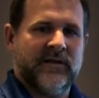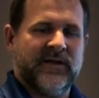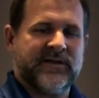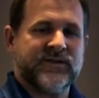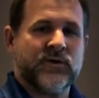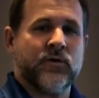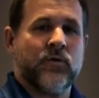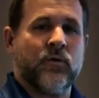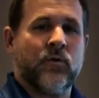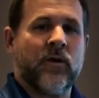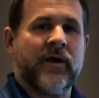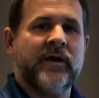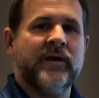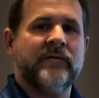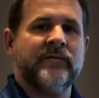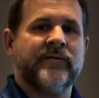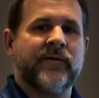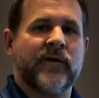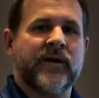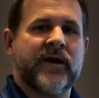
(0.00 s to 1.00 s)
that's great
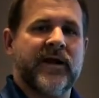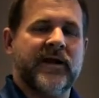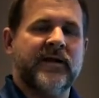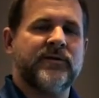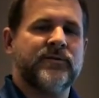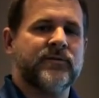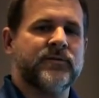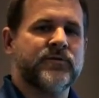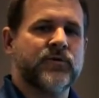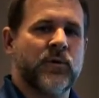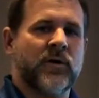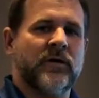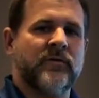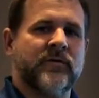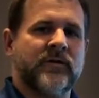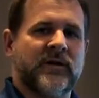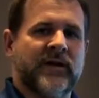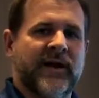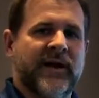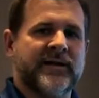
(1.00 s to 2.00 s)
for
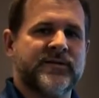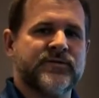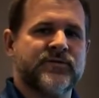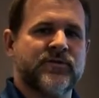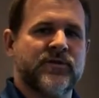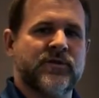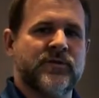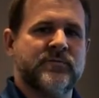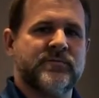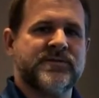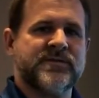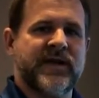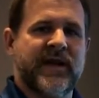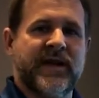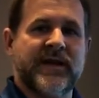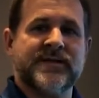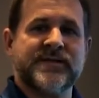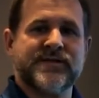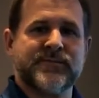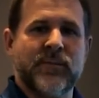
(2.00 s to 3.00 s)
K-12 classrooms
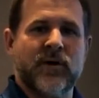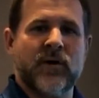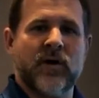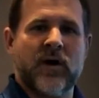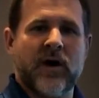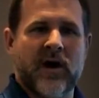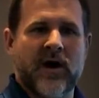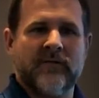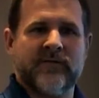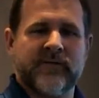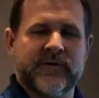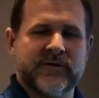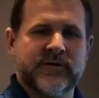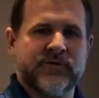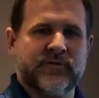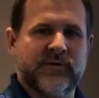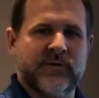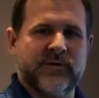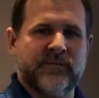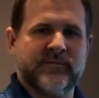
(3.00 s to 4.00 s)
and small
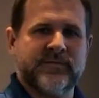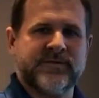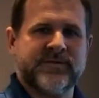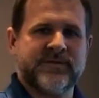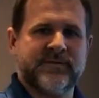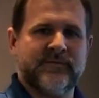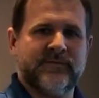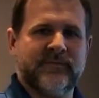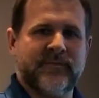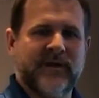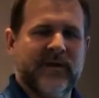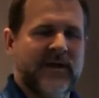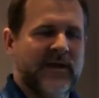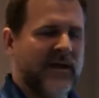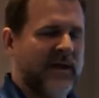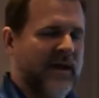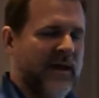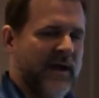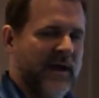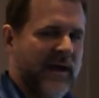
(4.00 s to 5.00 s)
conference rooms.
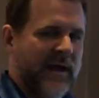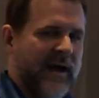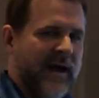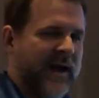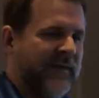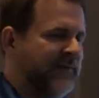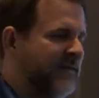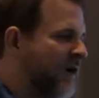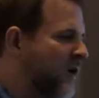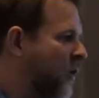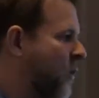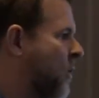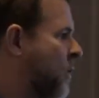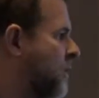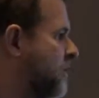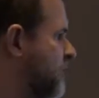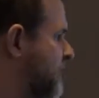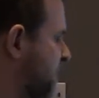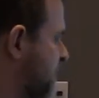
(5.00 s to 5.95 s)
At the core of